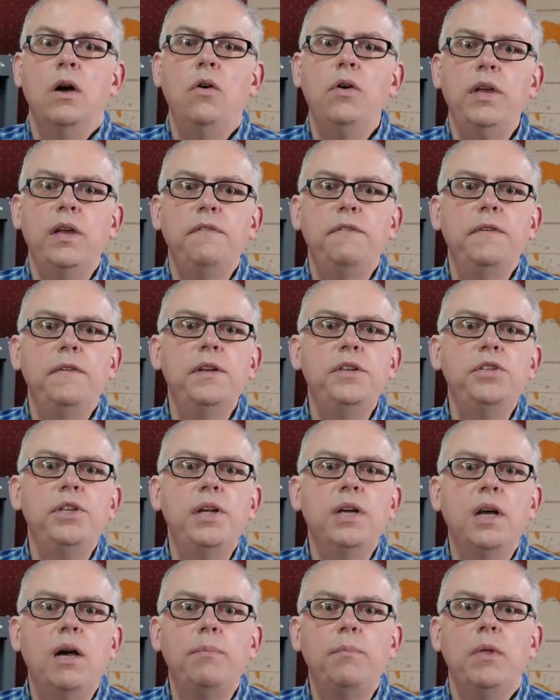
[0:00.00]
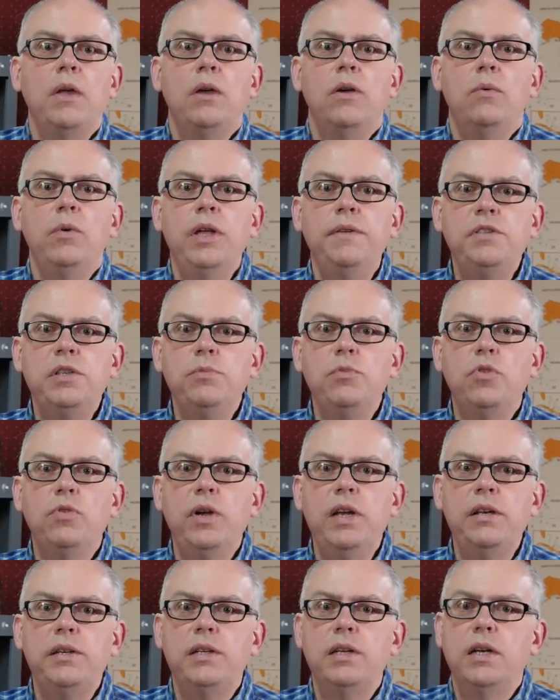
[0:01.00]
Okay, finishing up, we have some
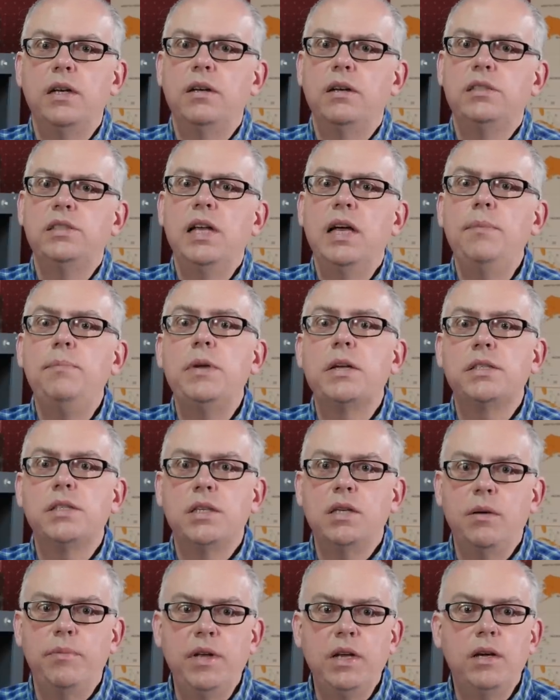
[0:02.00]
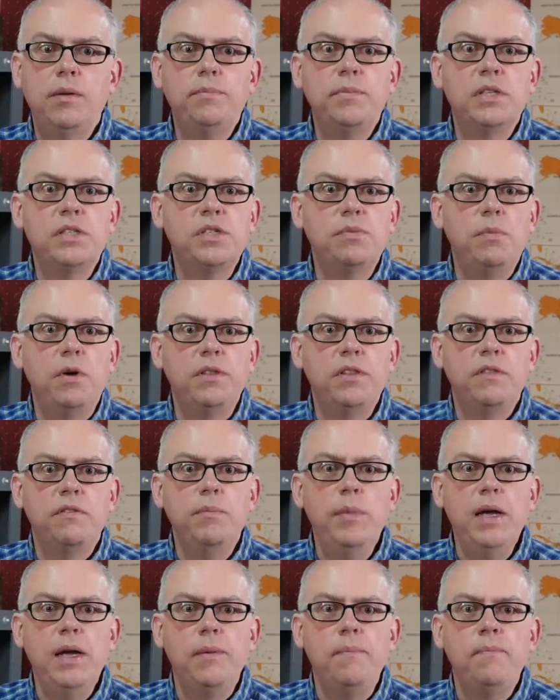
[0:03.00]
great uh, topics coming up this month
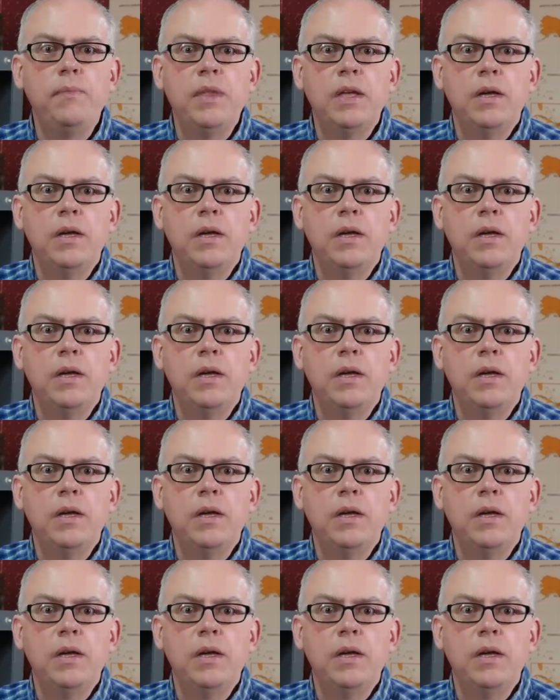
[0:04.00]
of May.